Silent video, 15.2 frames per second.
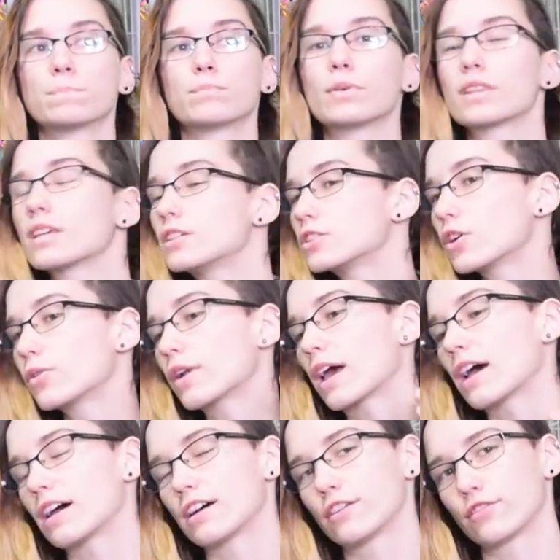but they don't
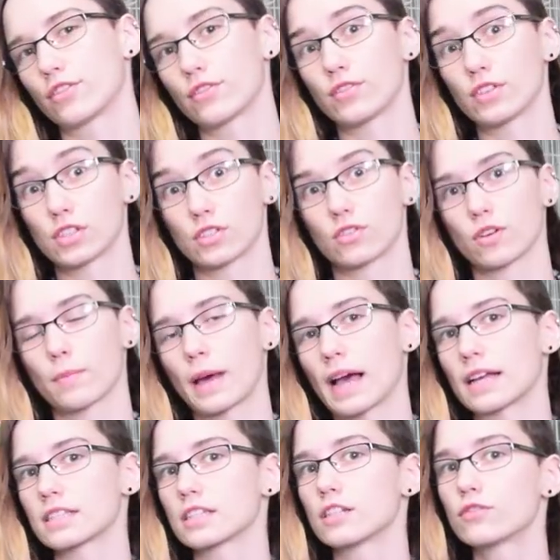have the physical
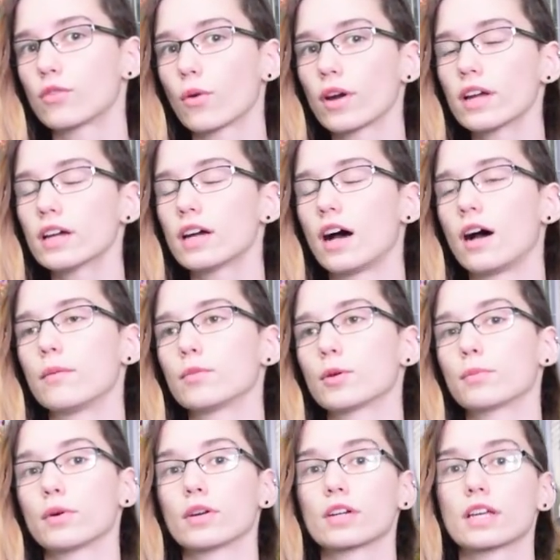capacity for it,
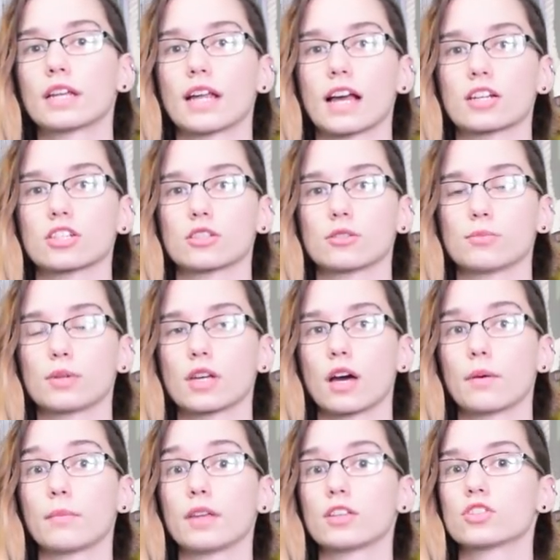your bird can actually
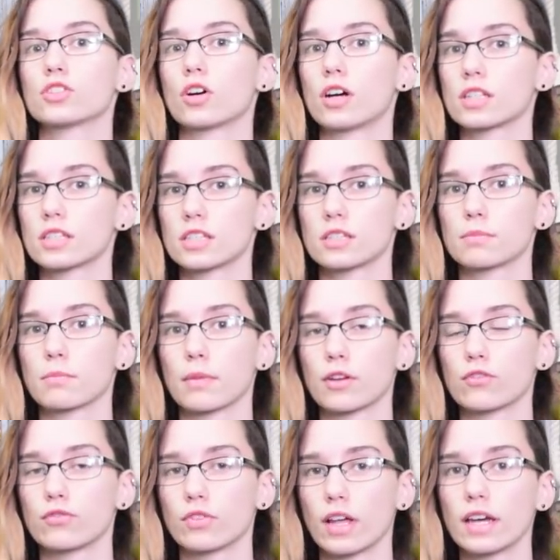become exhausted
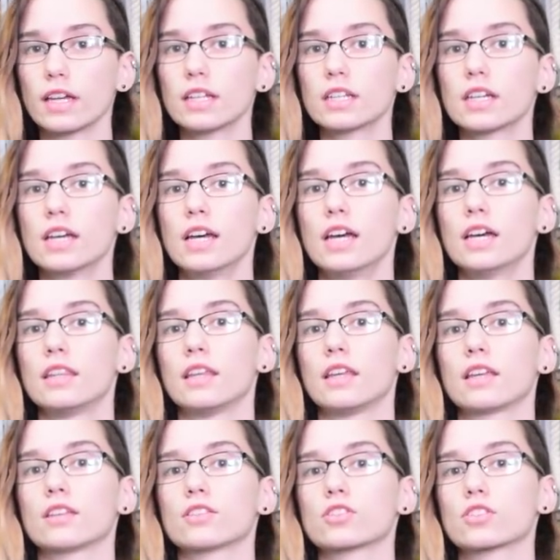mid-flight. They
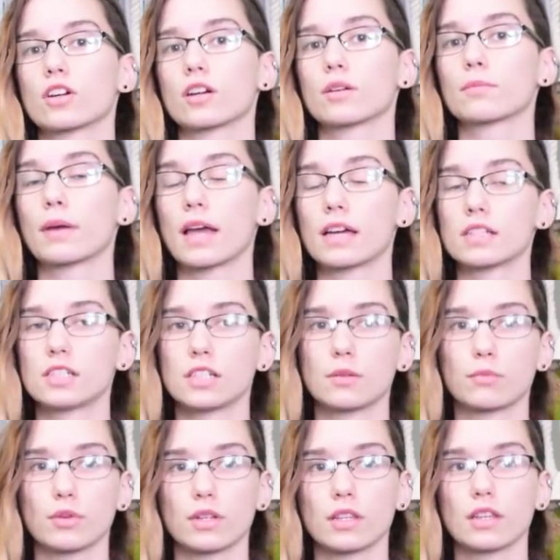can start panting
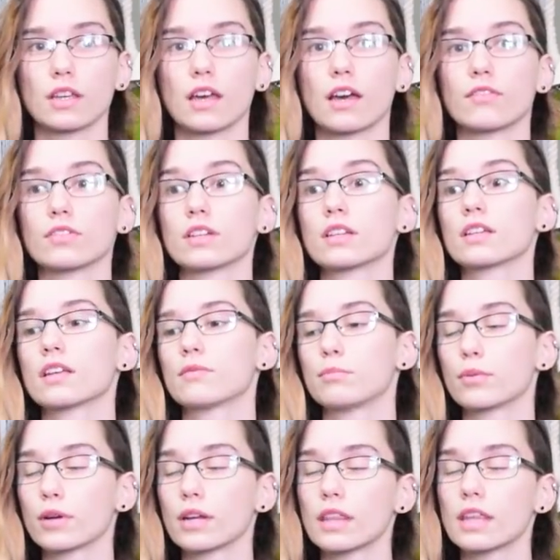and breathing
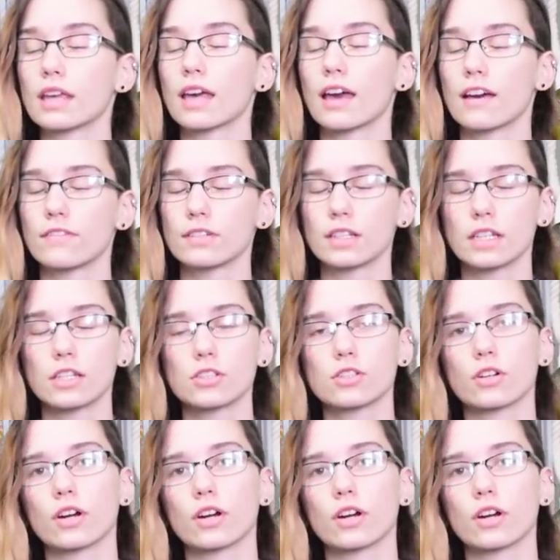heavily,